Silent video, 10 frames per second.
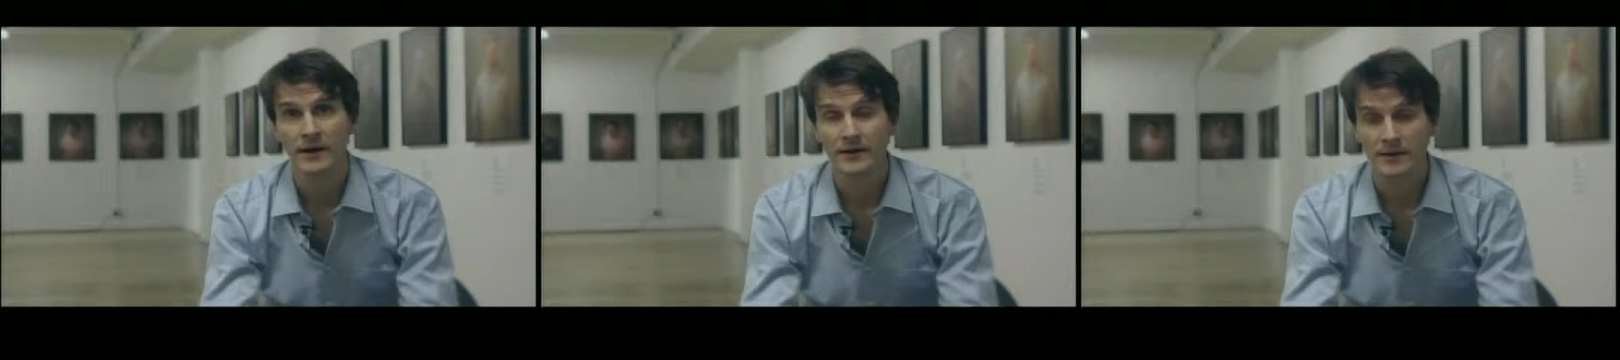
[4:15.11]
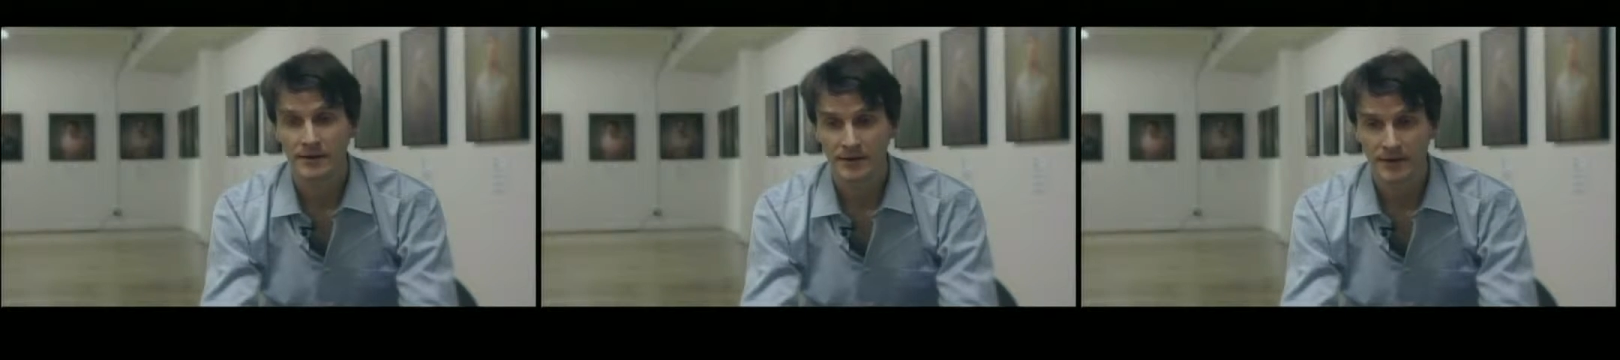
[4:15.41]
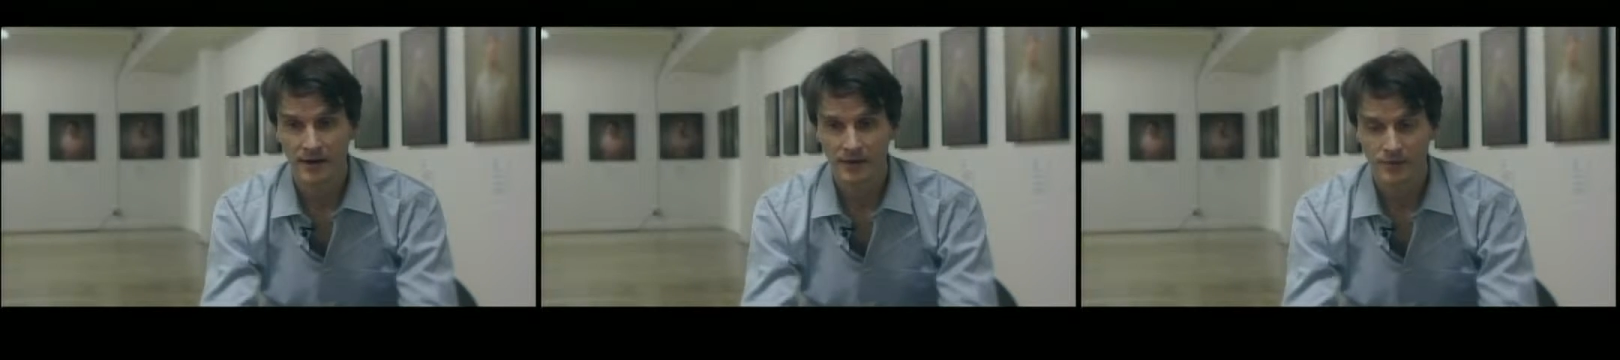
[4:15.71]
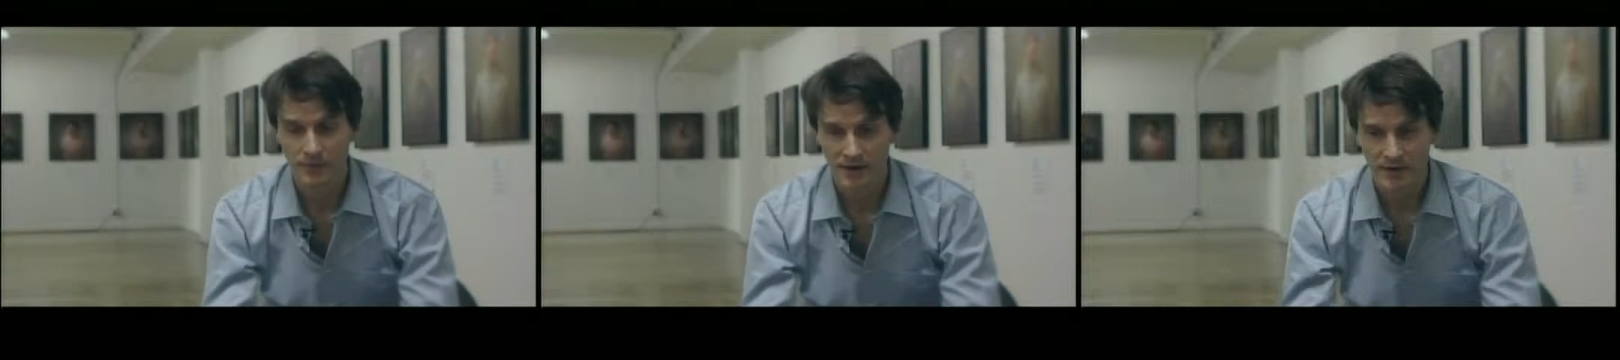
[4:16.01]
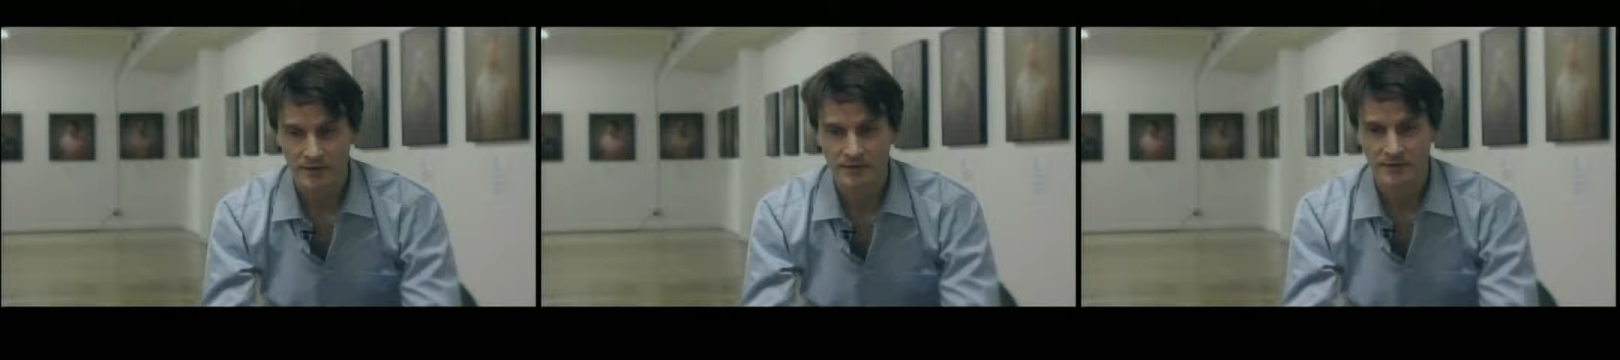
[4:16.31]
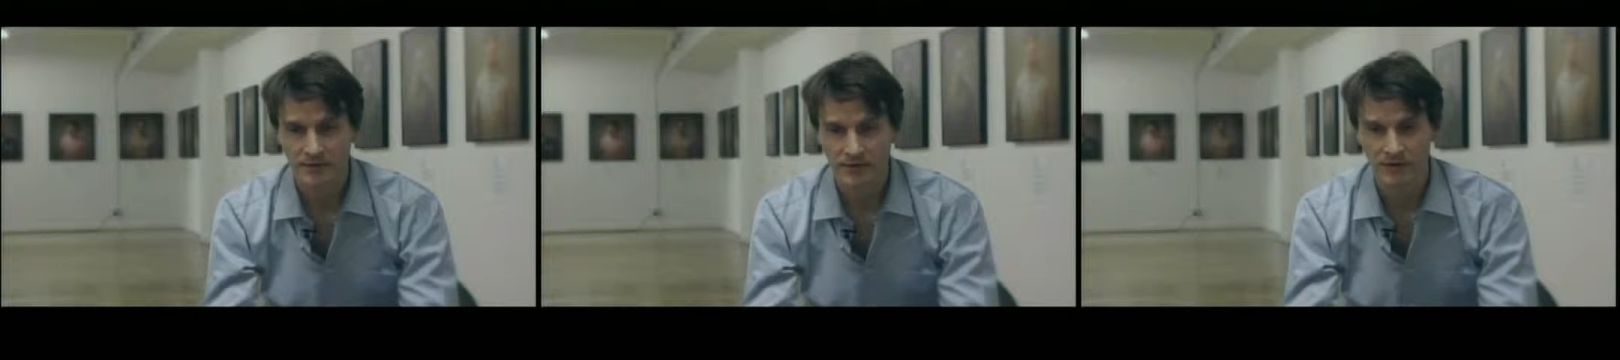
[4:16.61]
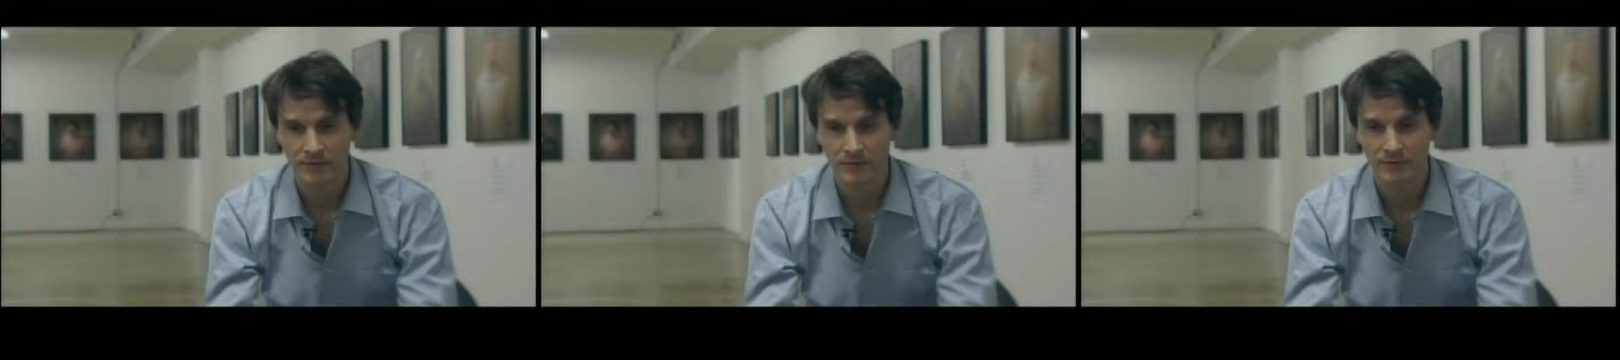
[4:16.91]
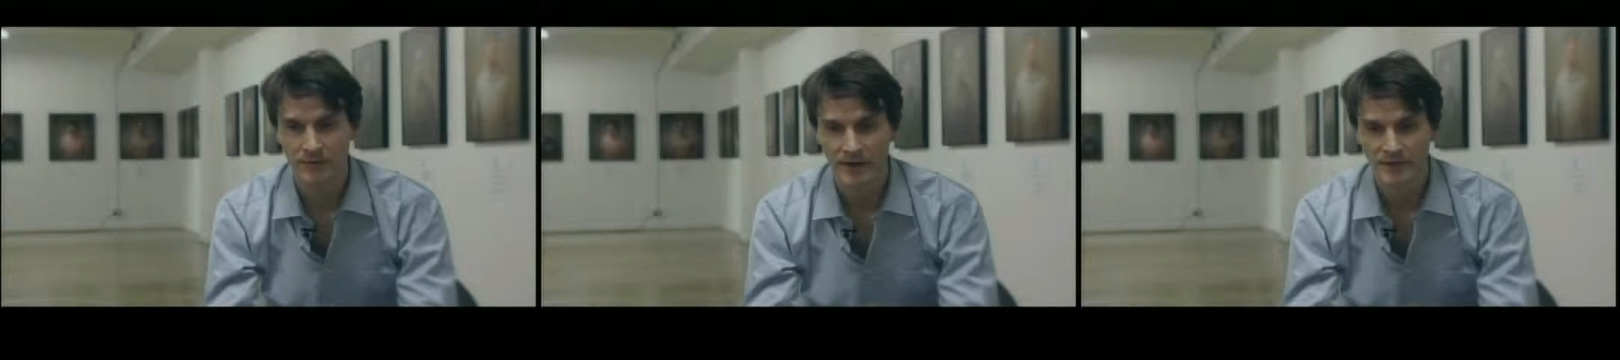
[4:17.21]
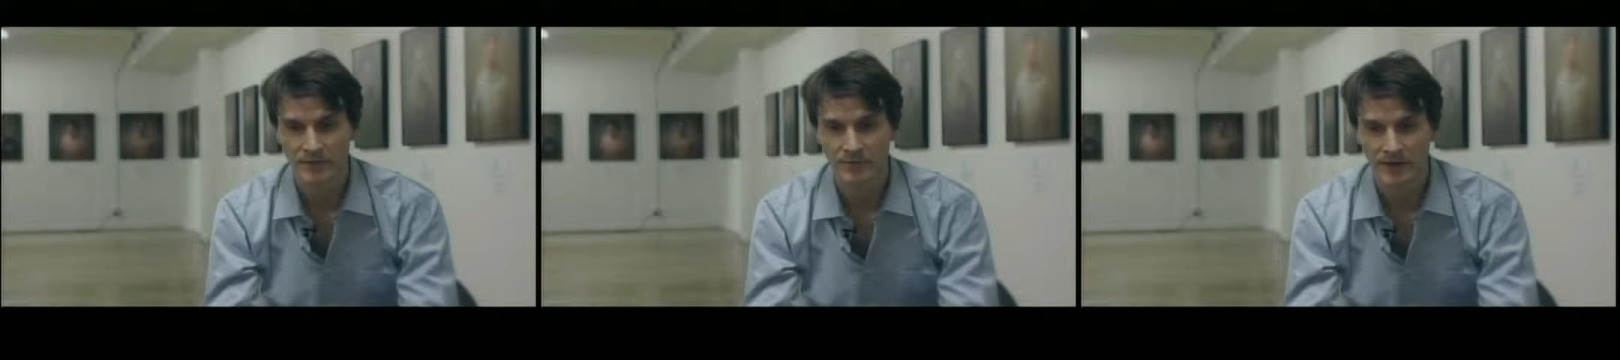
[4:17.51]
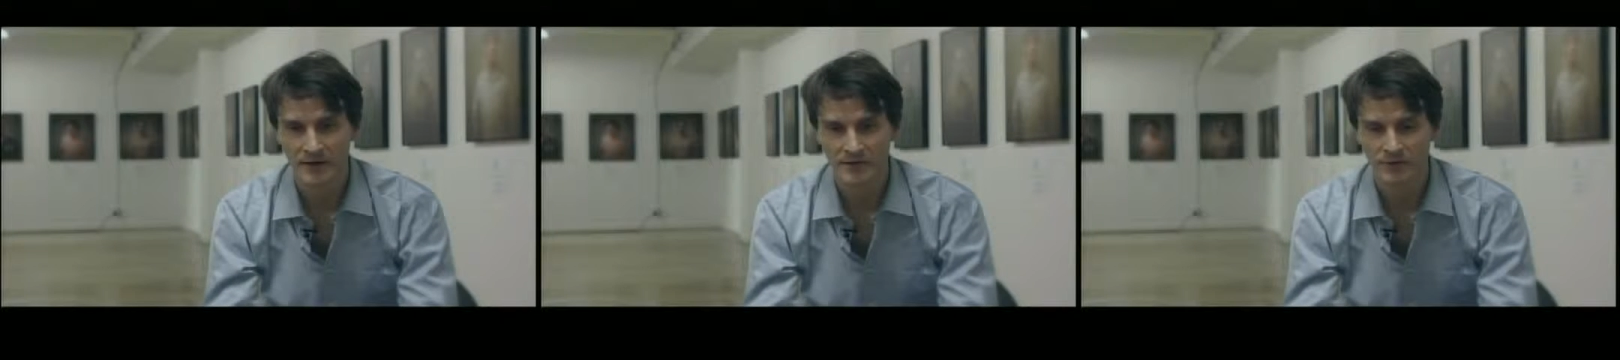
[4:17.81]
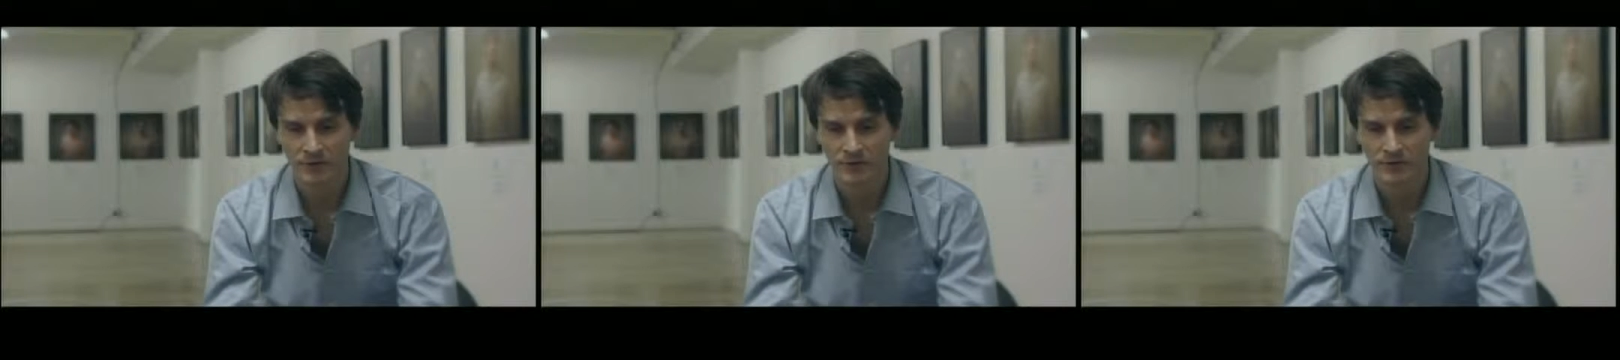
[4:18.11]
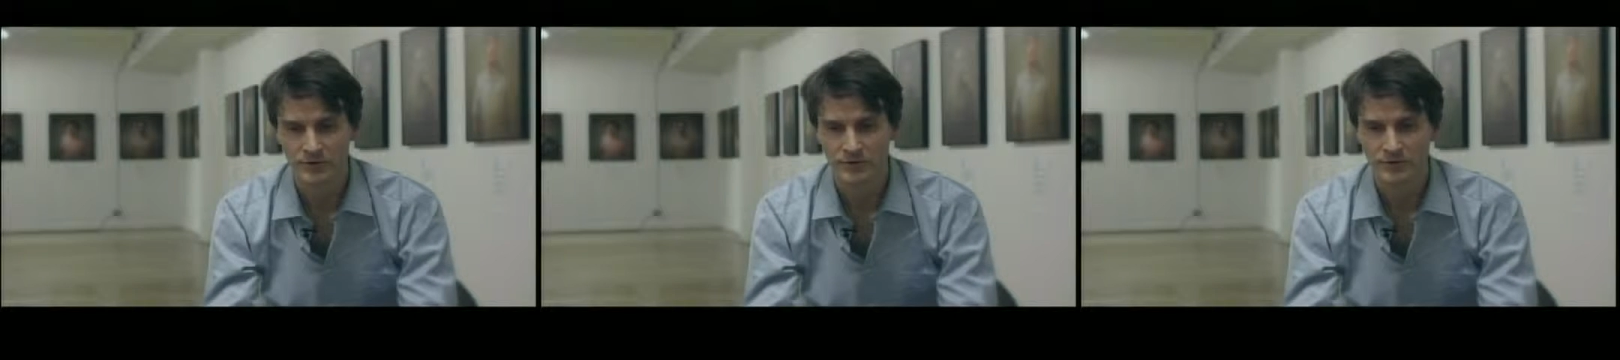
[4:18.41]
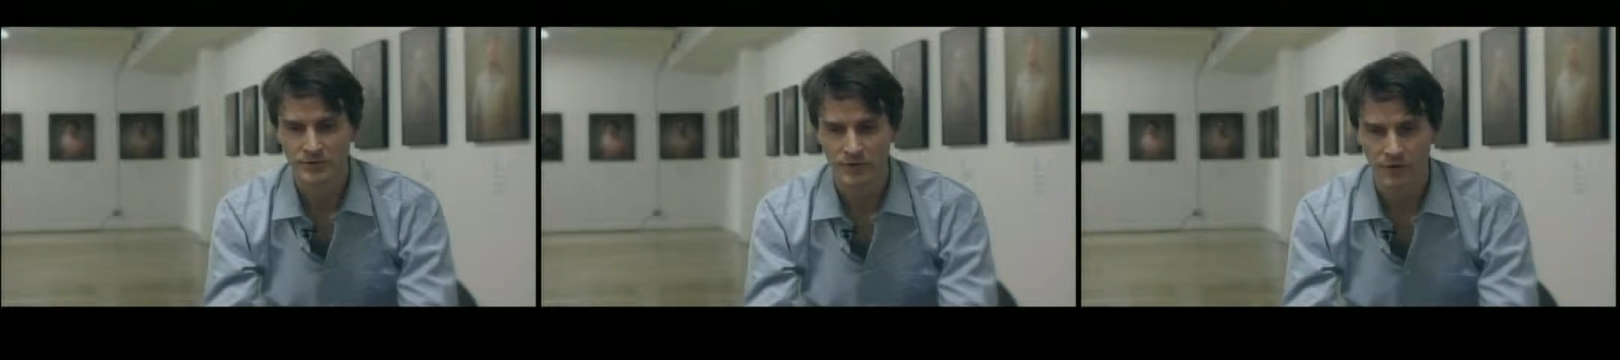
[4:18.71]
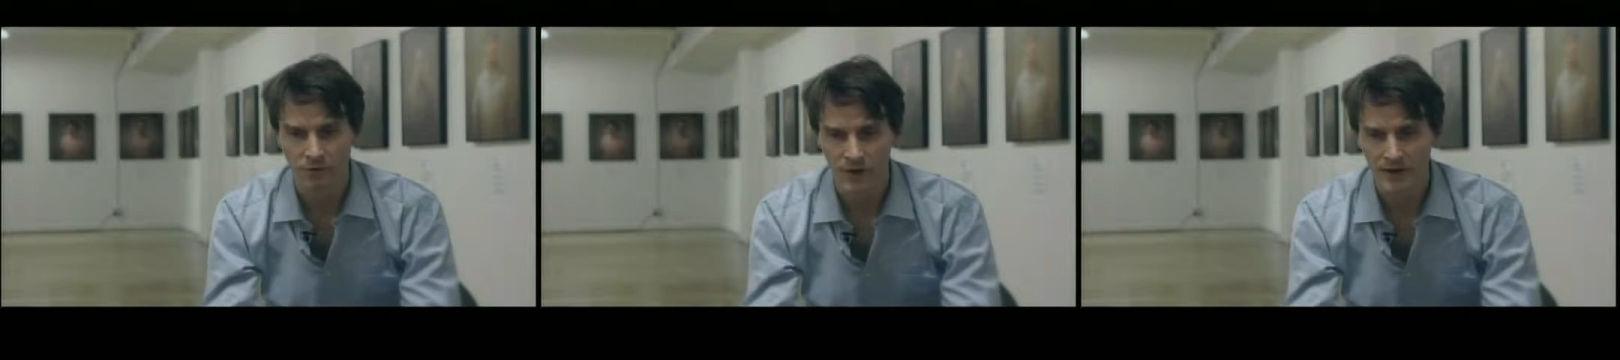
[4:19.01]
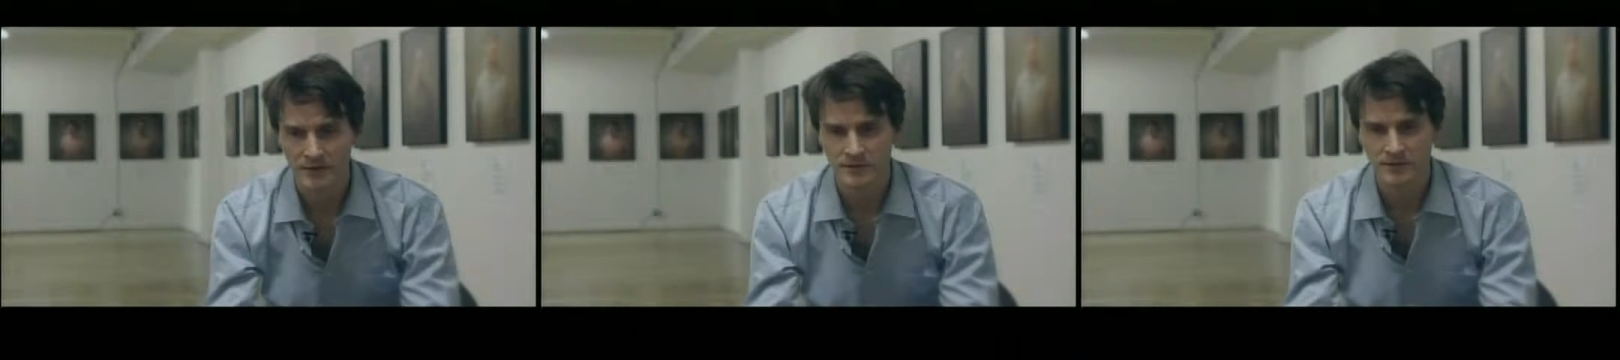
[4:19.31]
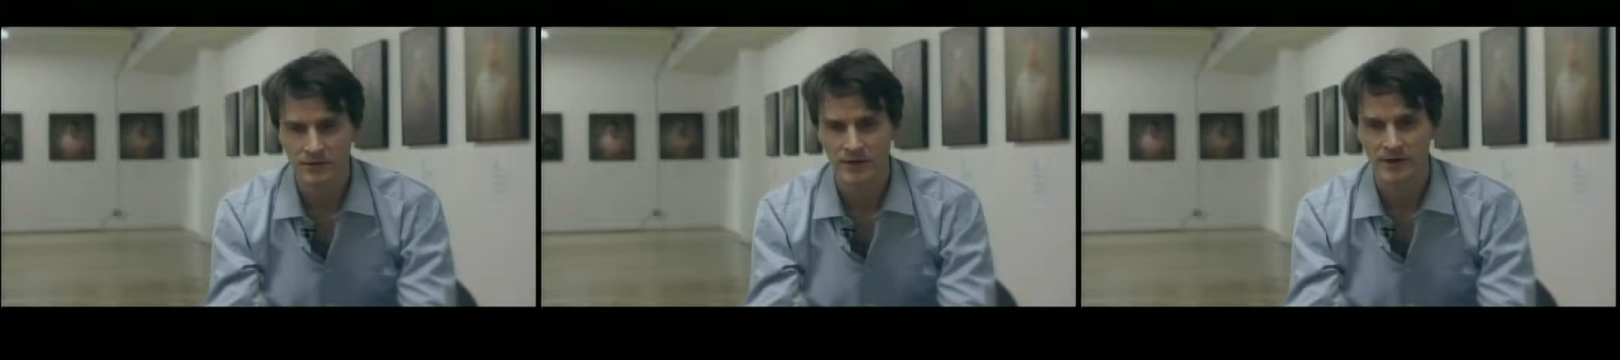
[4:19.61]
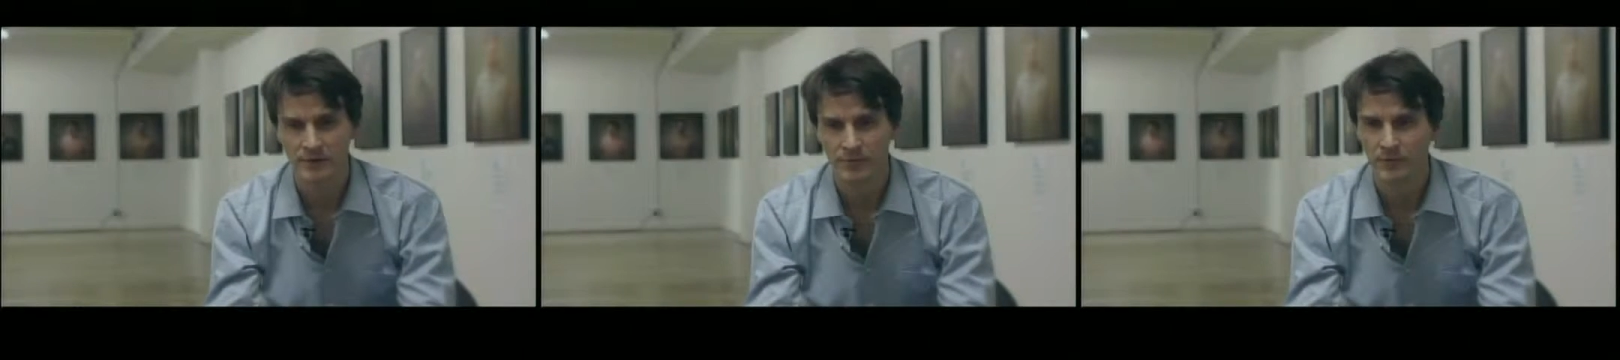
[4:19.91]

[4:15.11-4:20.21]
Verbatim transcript: I tried to develop the best possible search for the widest variety of